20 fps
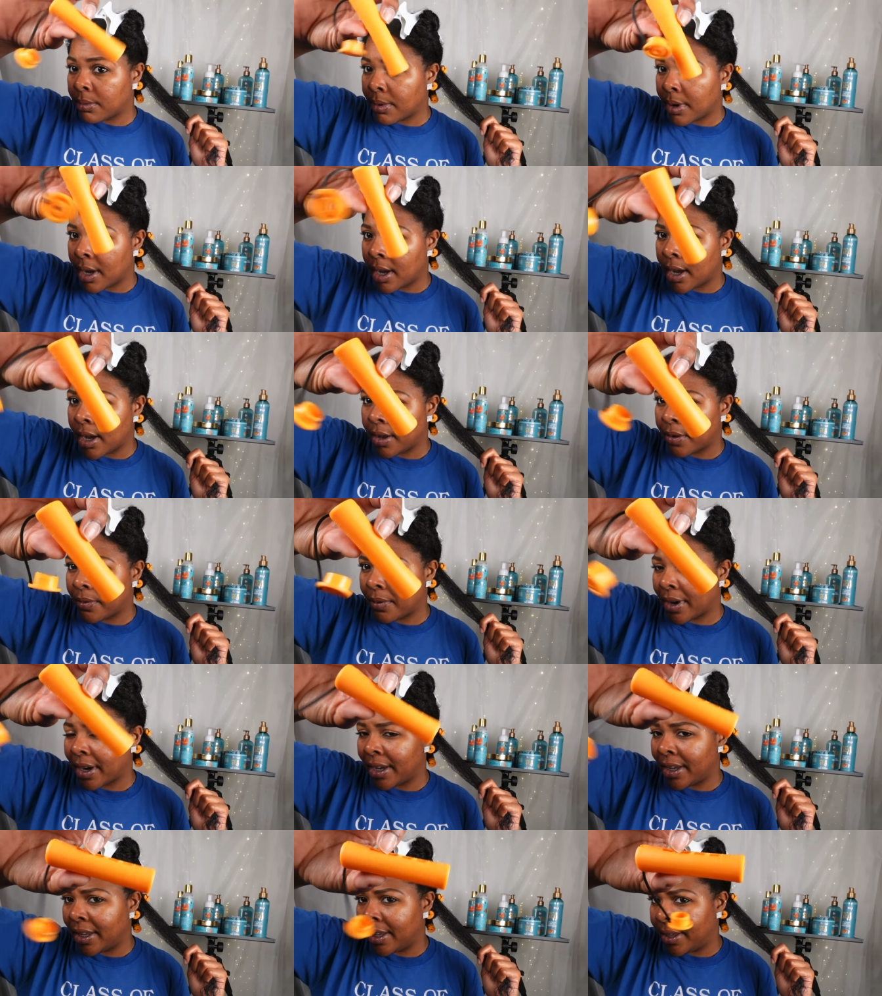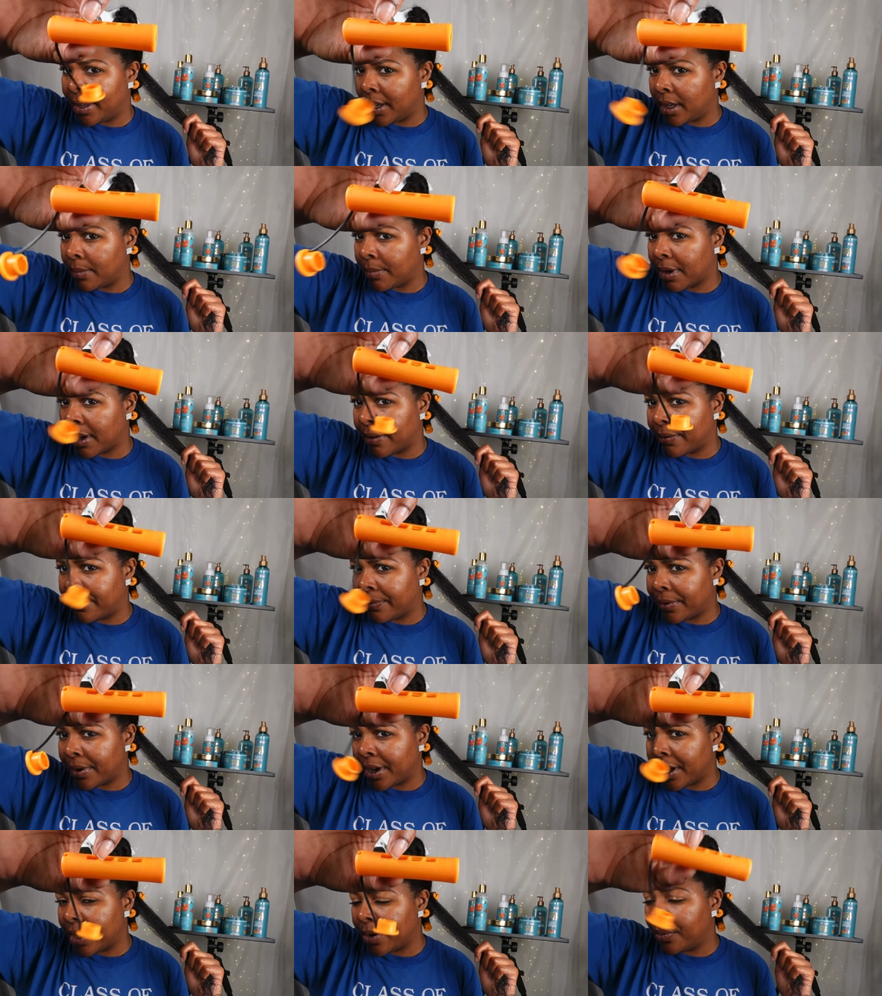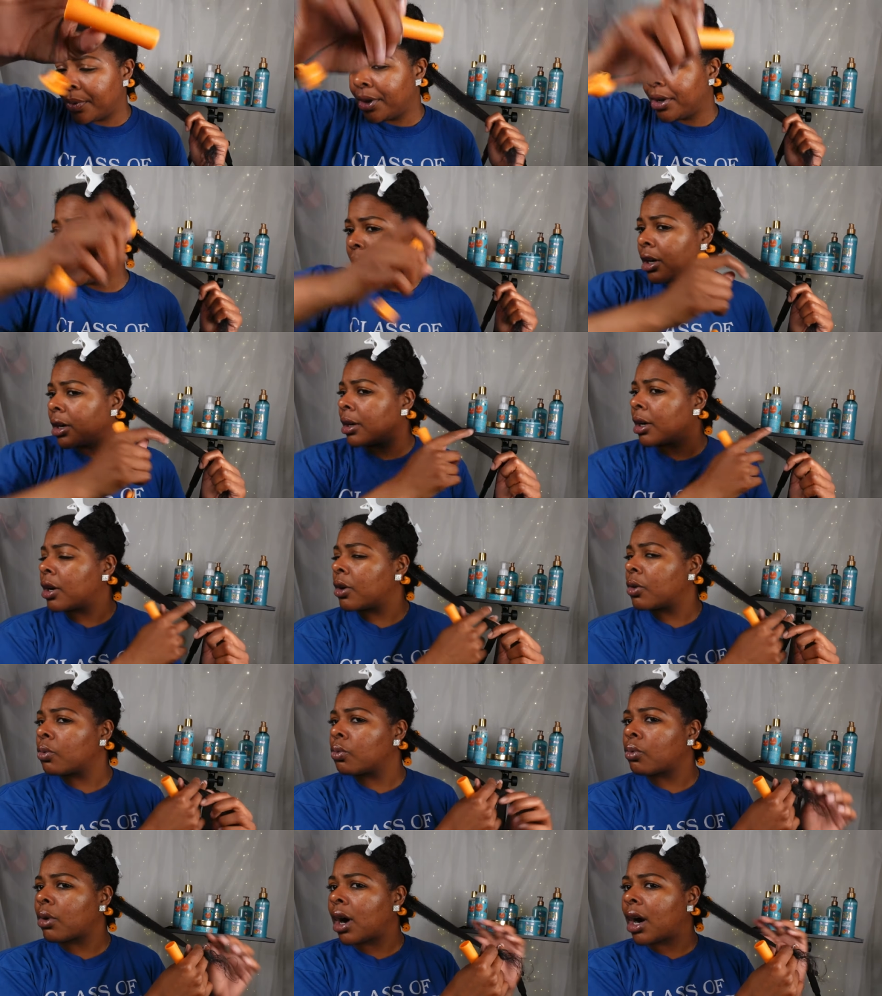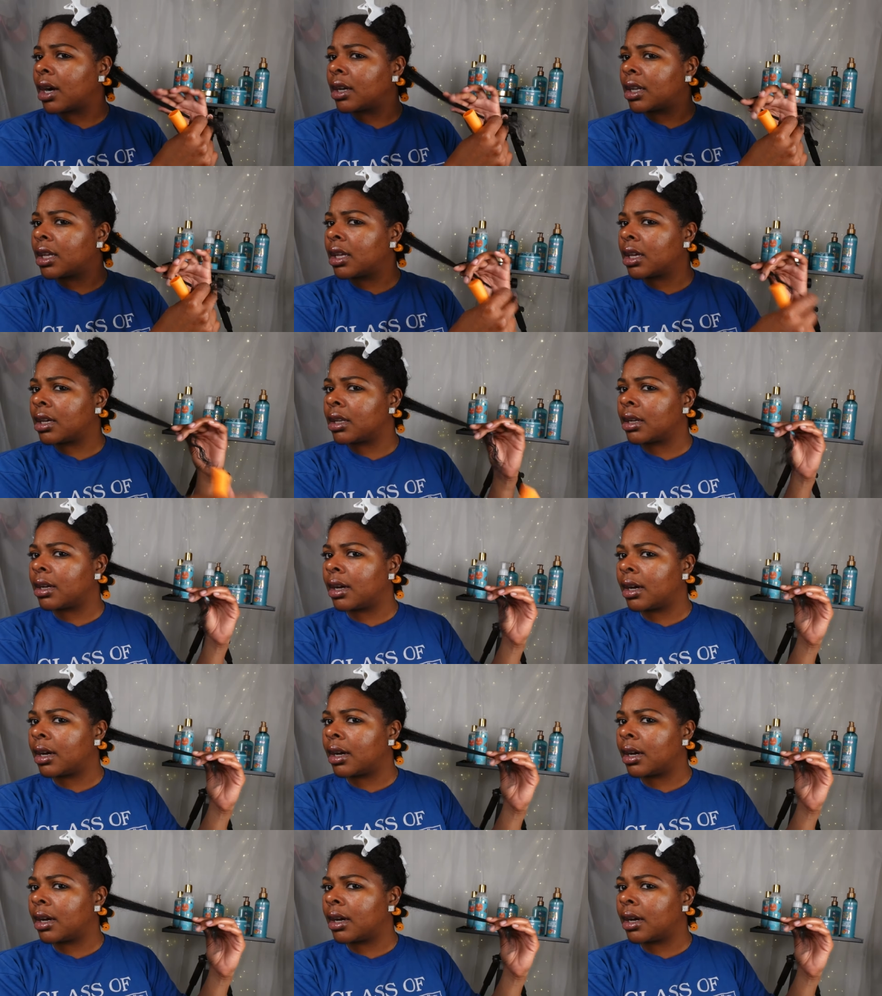rod right here, my friend. We are rodding it